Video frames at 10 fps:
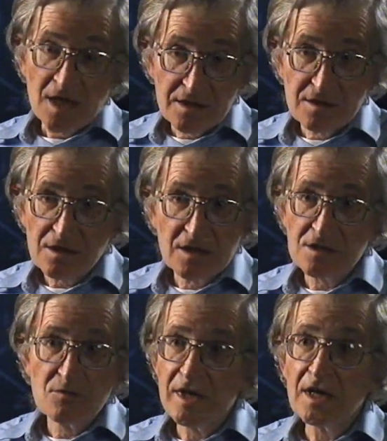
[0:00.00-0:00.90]
That
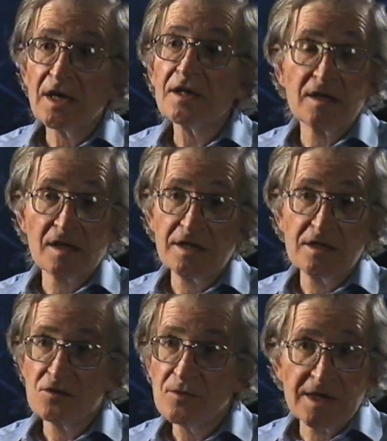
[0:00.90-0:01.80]
discussion went on in the
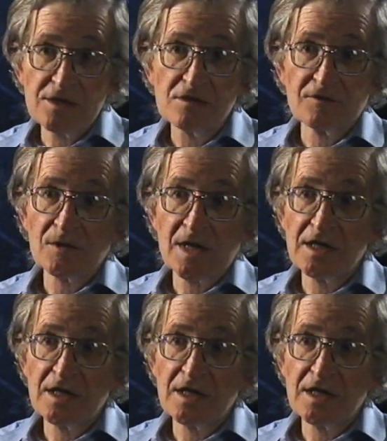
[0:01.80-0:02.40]
1920s over